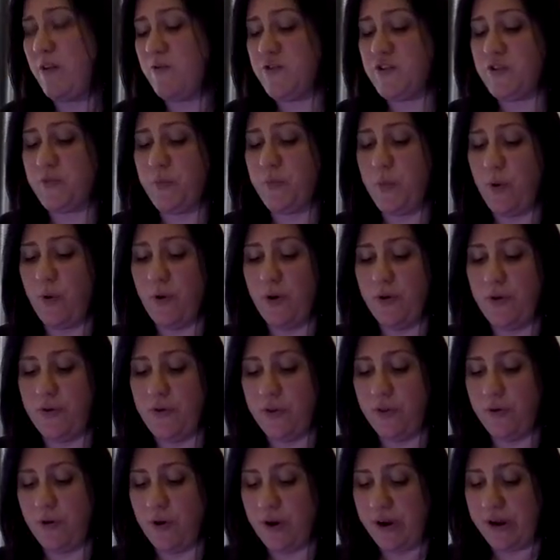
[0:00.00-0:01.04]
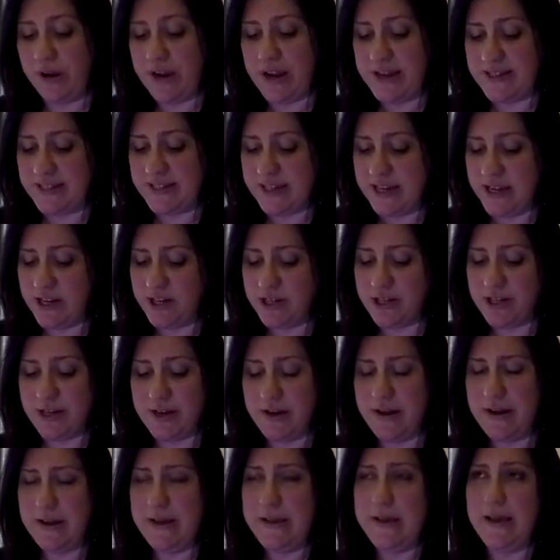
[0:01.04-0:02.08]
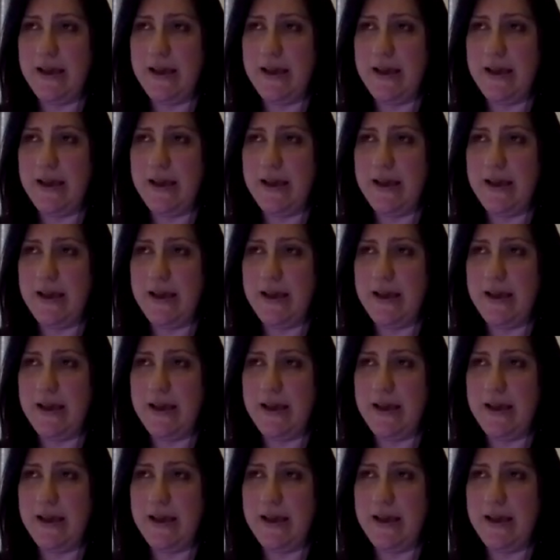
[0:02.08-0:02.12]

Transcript: amount of support through the organisation.